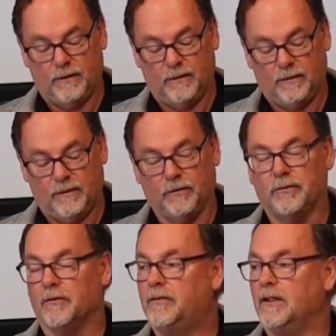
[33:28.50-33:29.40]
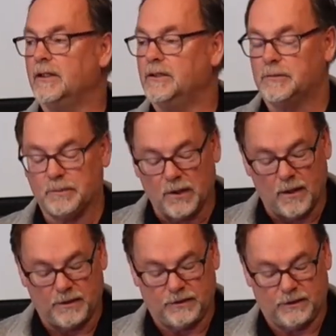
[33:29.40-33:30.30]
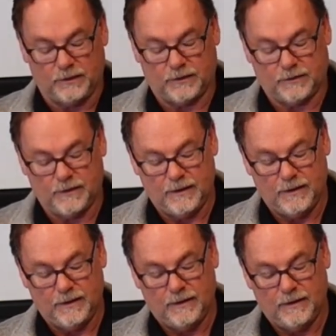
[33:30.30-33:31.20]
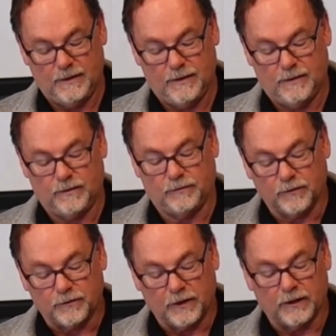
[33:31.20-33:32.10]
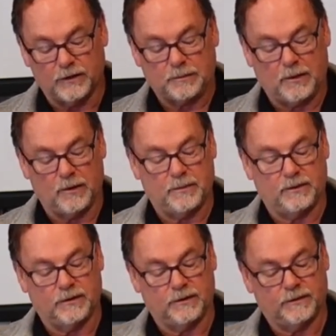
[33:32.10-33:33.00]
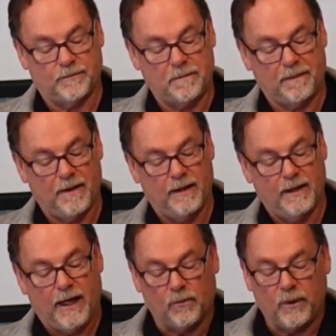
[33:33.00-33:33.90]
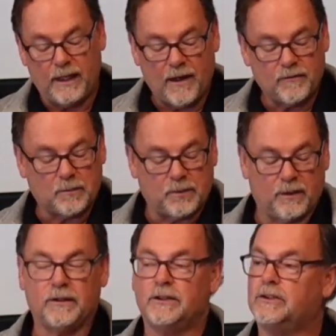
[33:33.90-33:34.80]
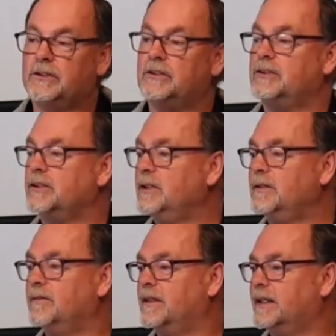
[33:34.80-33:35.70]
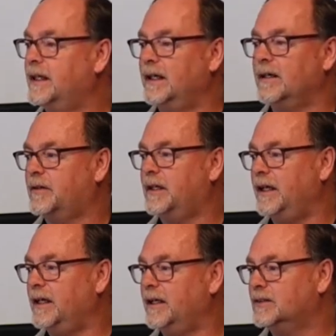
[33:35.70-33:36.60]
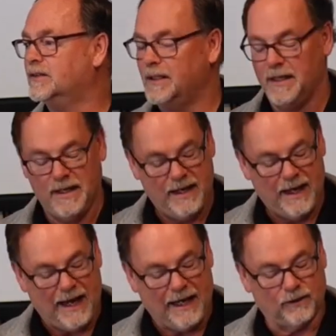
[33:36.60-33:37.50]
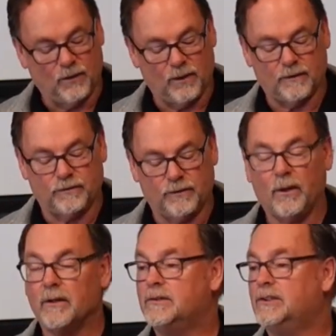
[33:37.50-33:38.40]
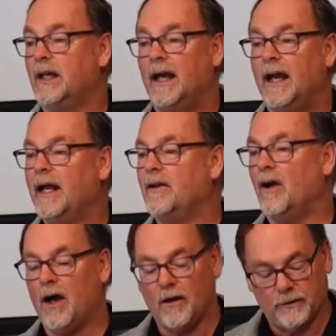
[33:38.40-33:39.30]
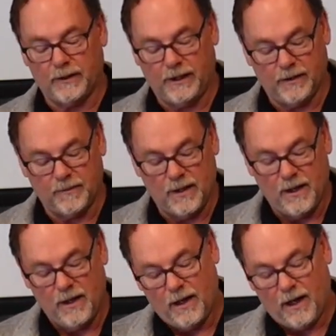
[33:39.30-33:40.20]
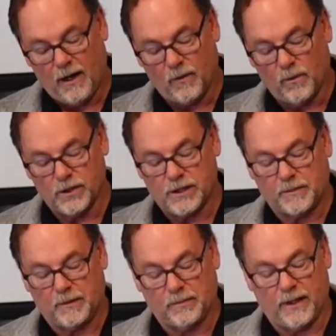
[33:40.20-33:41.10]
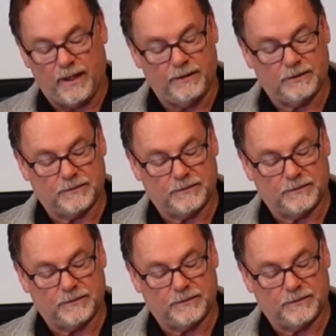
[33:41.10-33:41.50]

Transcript: to fulfill his promises, to fulfill his purposes. And we have the privilege to serve the King of Kings and Lord of Lords and offer him our worship and praise.